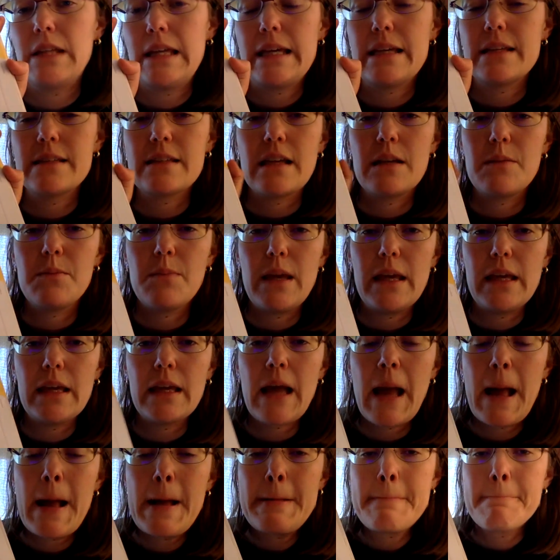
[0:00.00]
eggs and
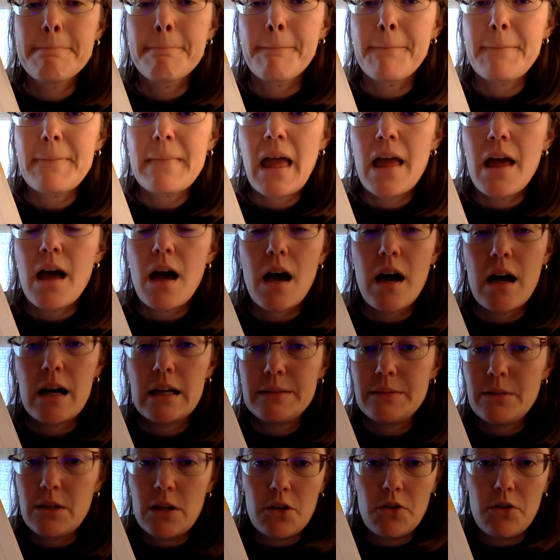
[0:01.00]
make
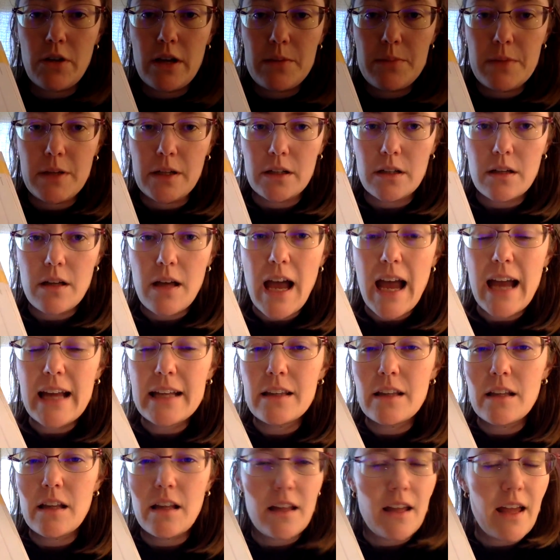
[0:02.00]
a great meal.
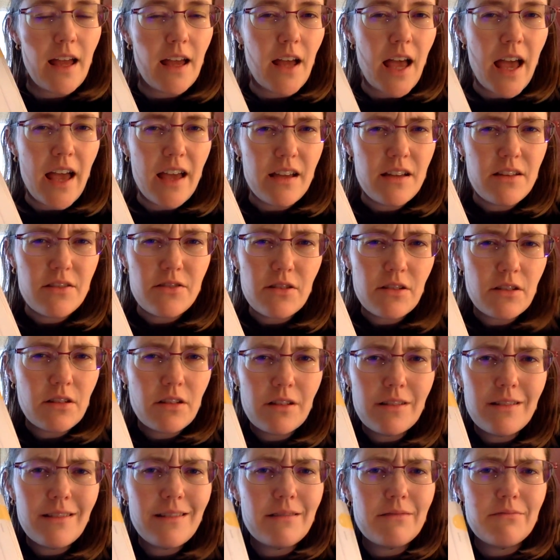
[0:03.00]
And eggs
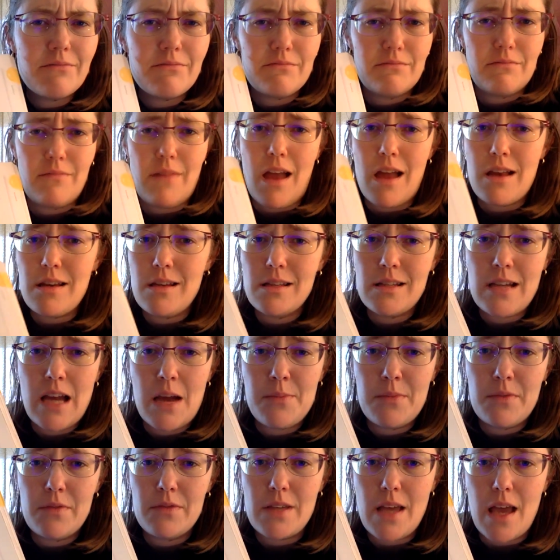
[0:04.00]
are good any
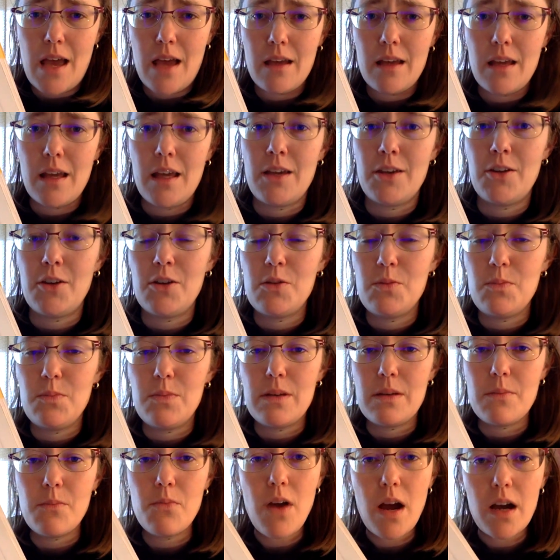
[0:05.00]
time of day. It could
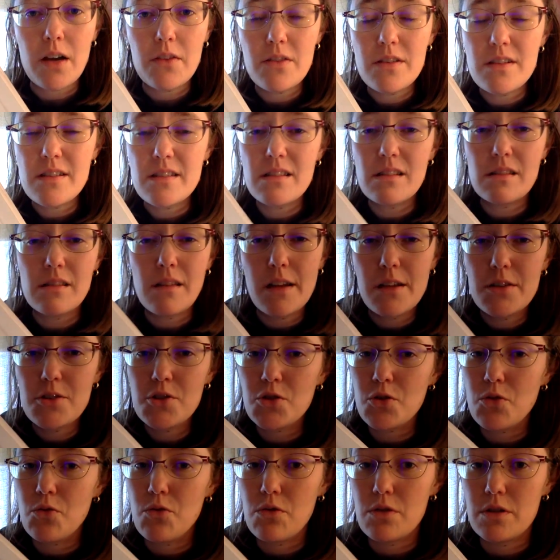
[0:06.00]
be breakfast,
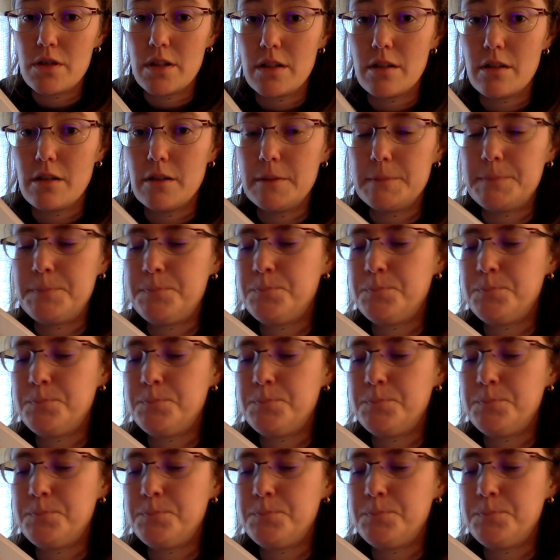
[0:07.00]
lunch, or dinner.